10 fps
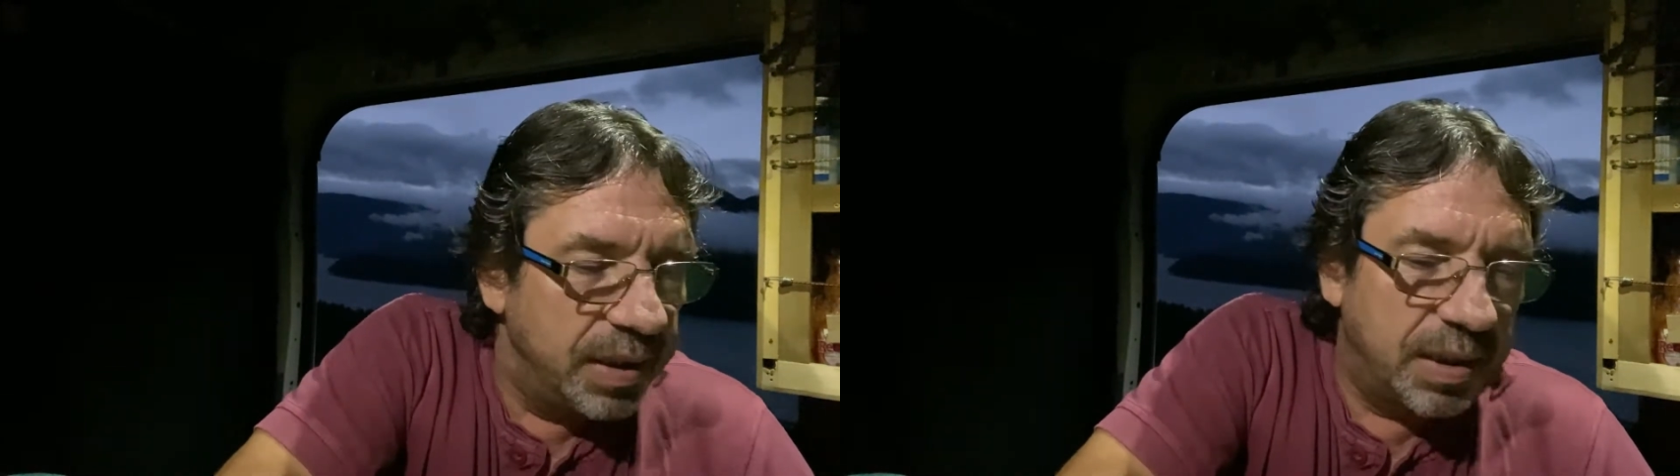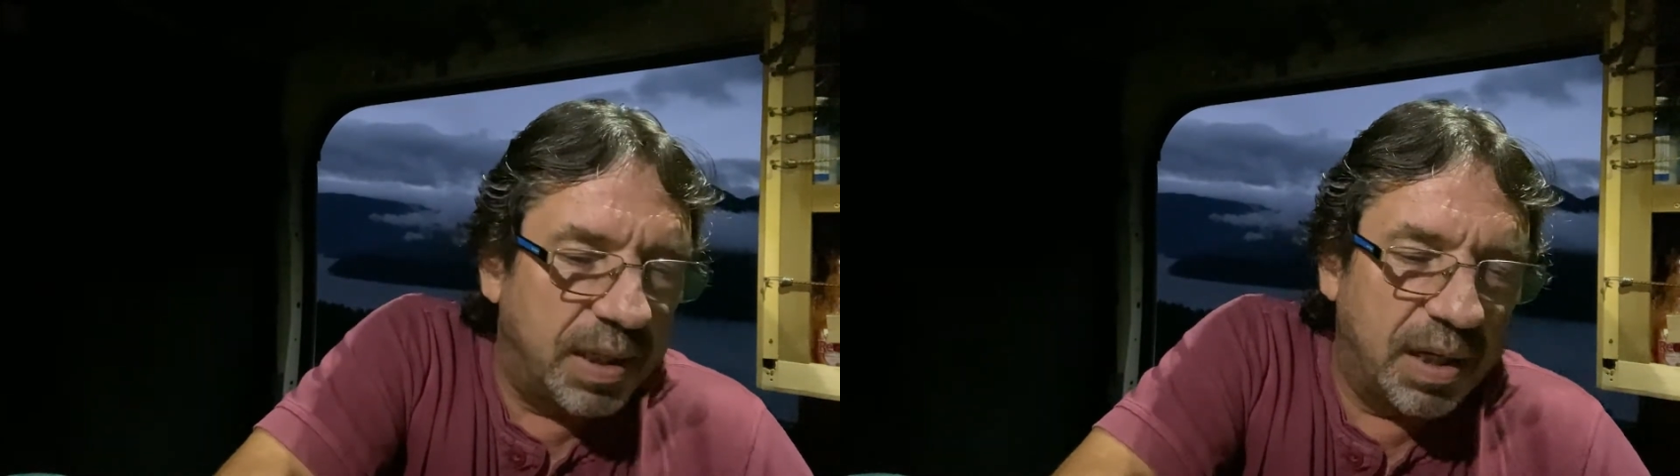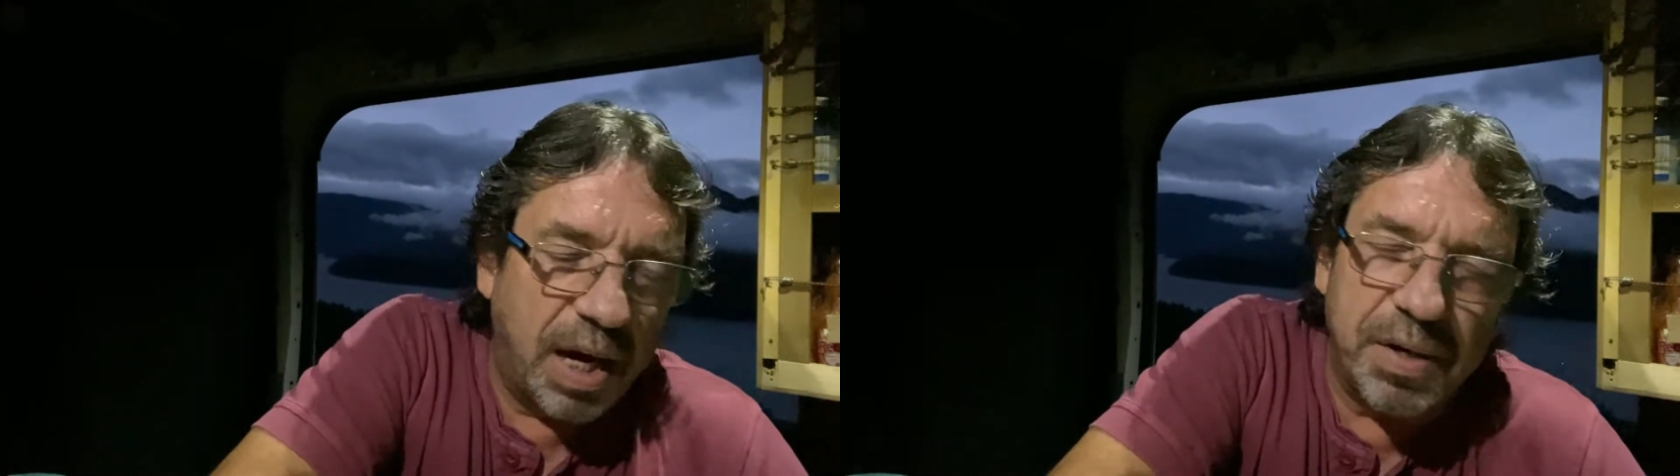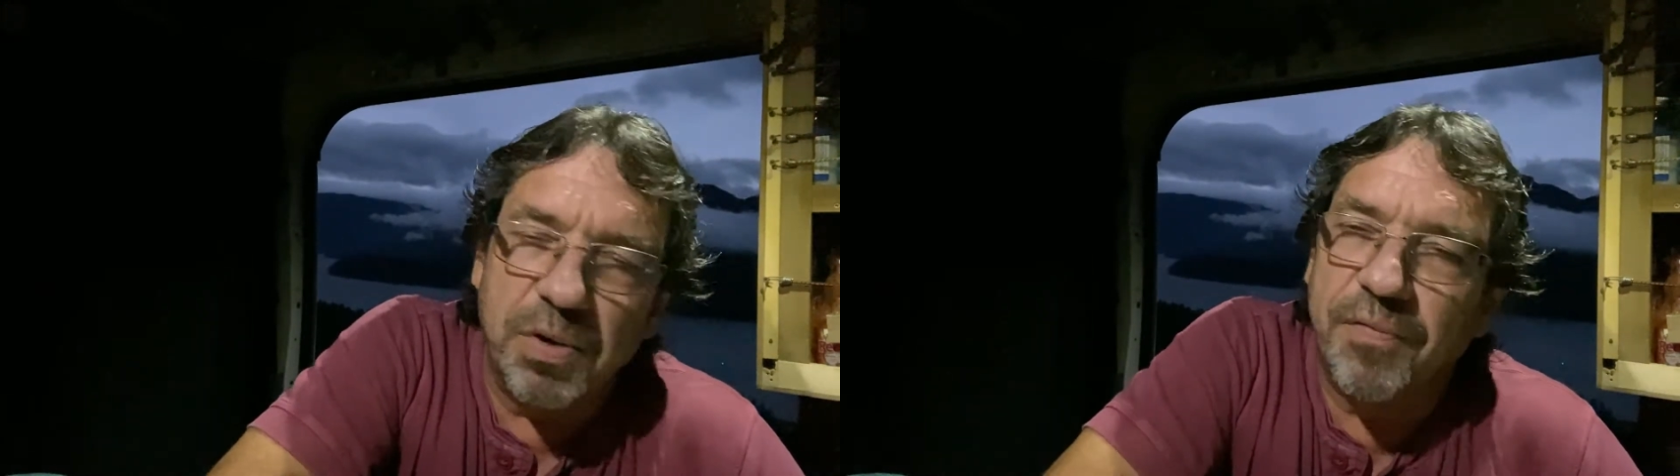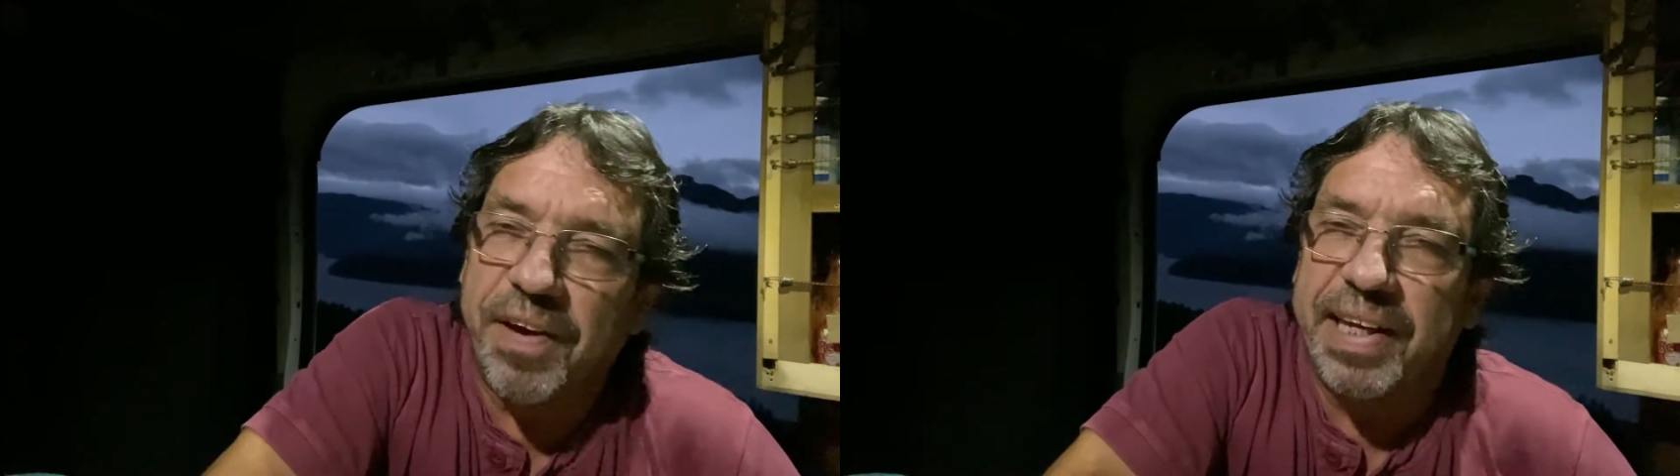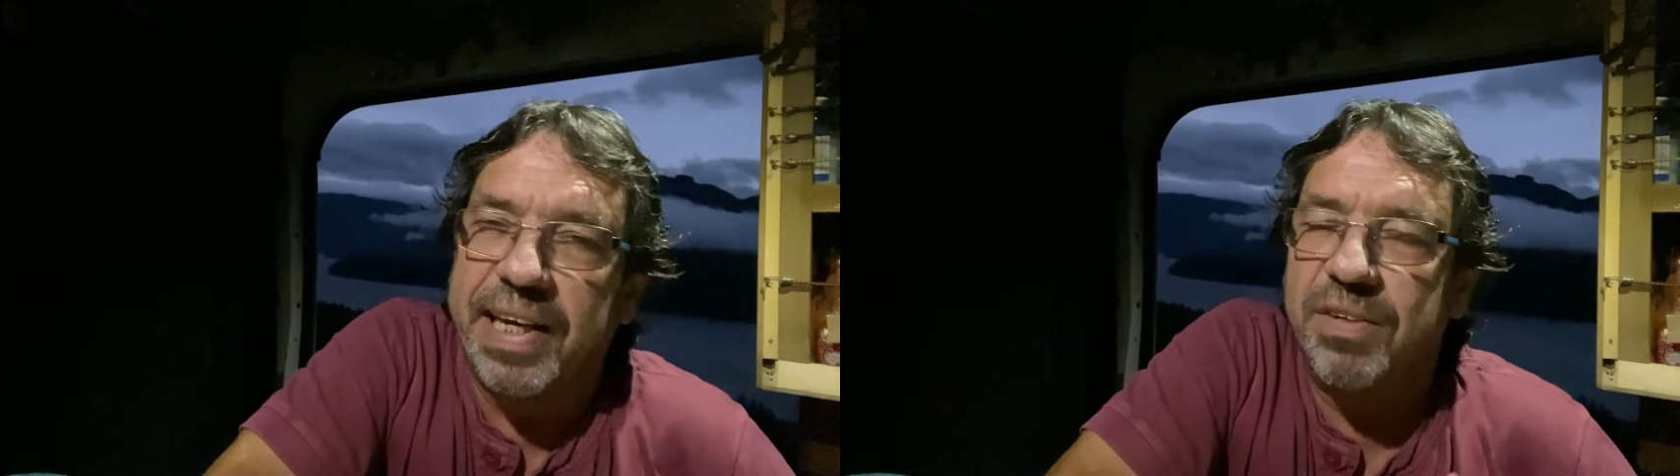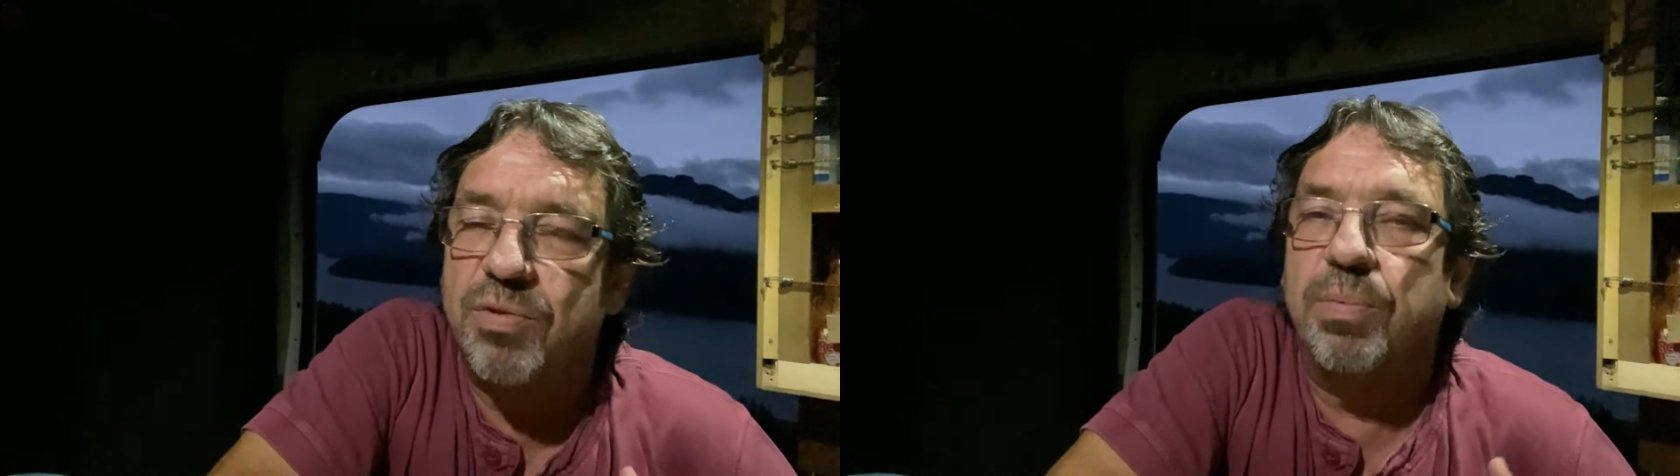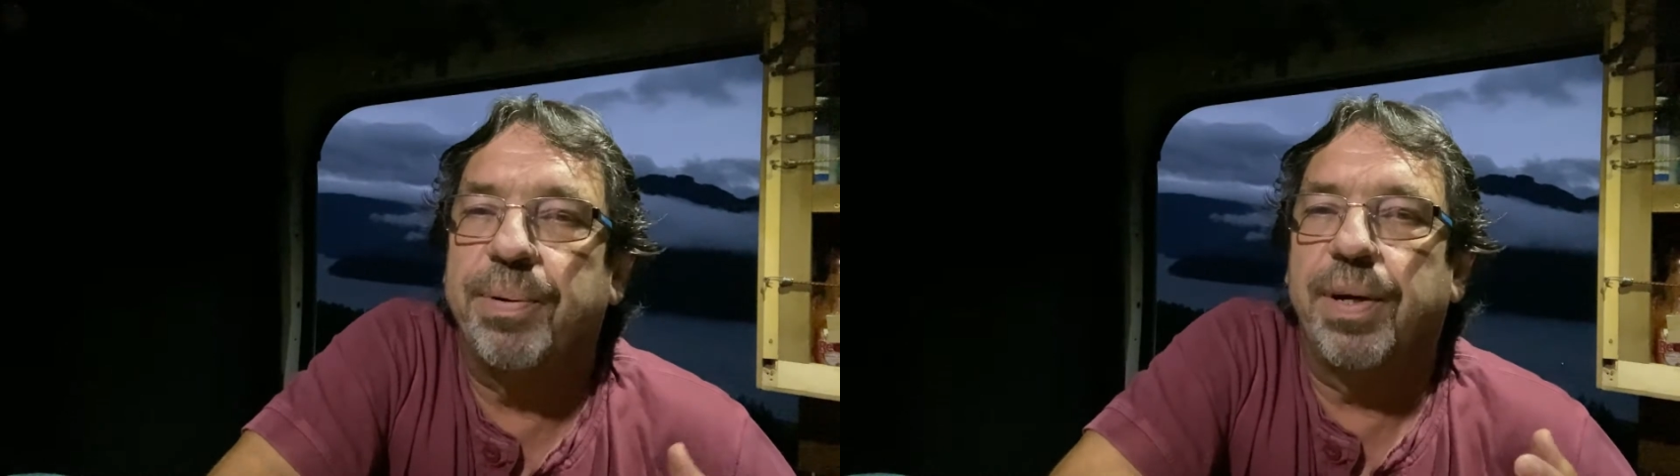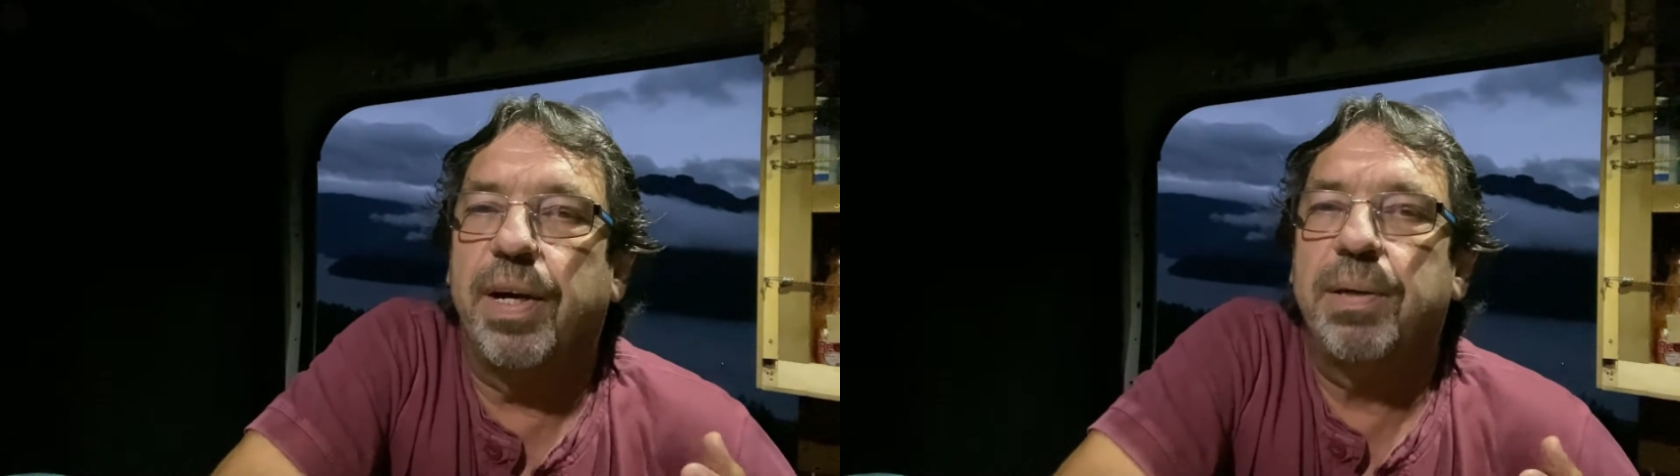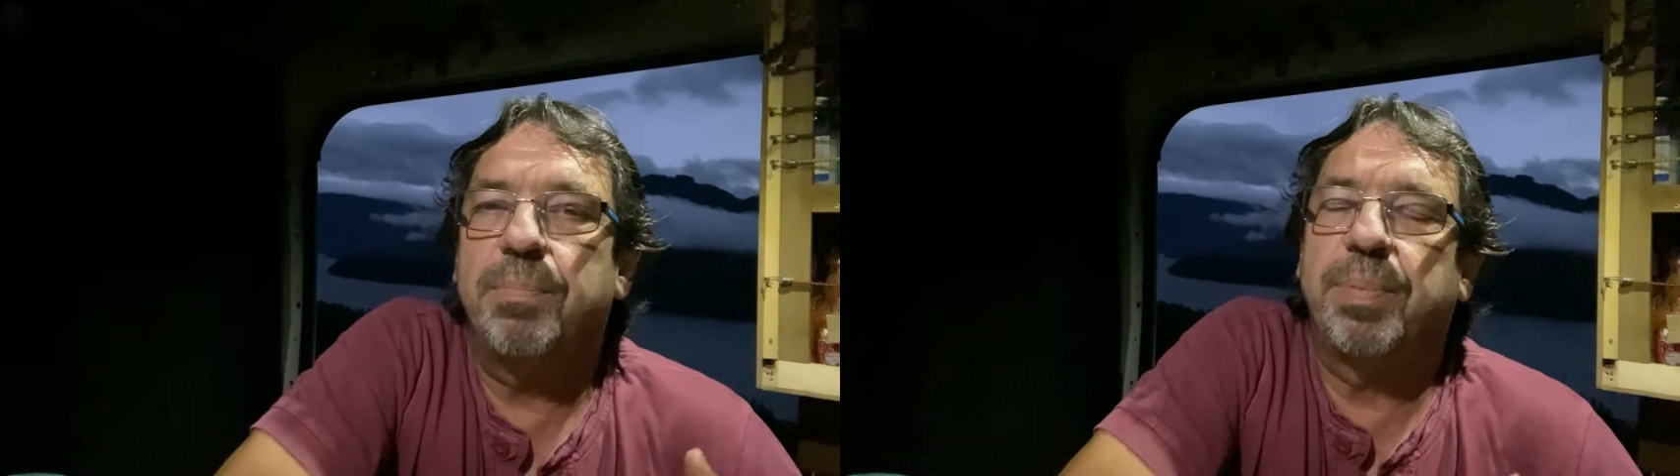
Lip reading: I don't know if I can get to them or not,